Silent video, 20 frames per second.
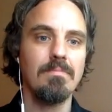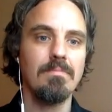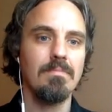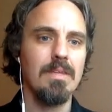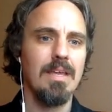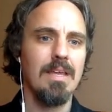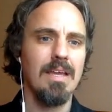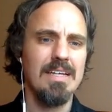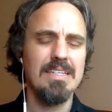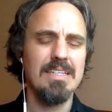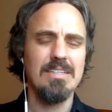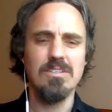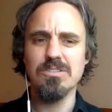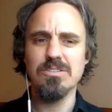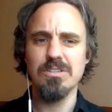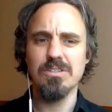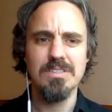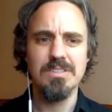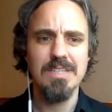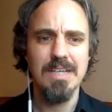And he doesn't
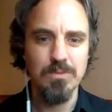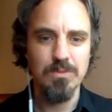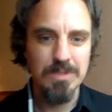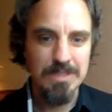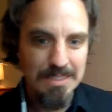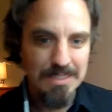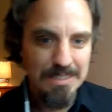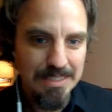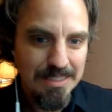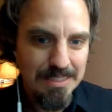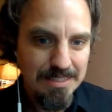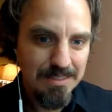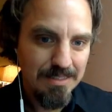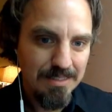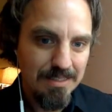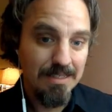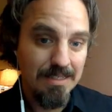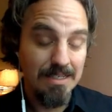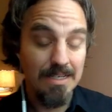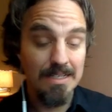understand what he sees, and
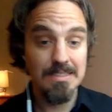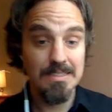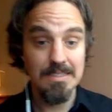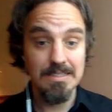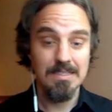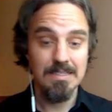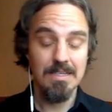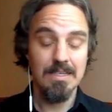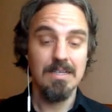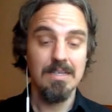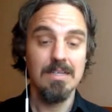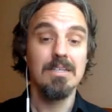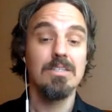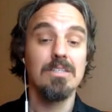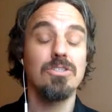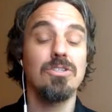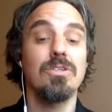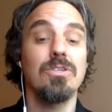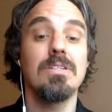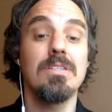then he gets this,
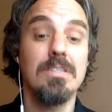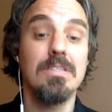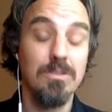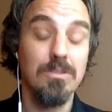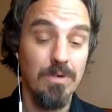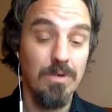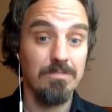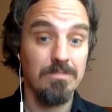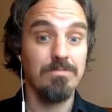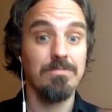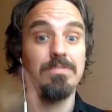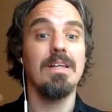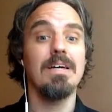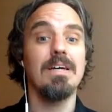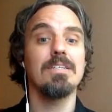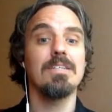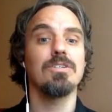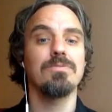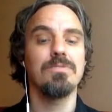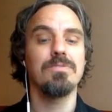suddenly there's a great
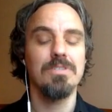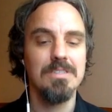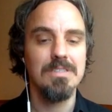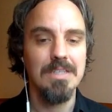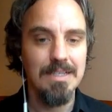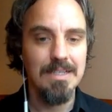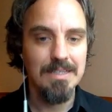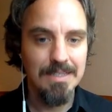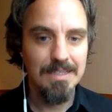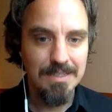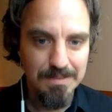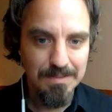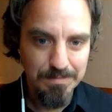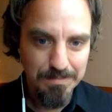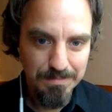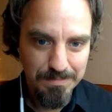flash of understanding,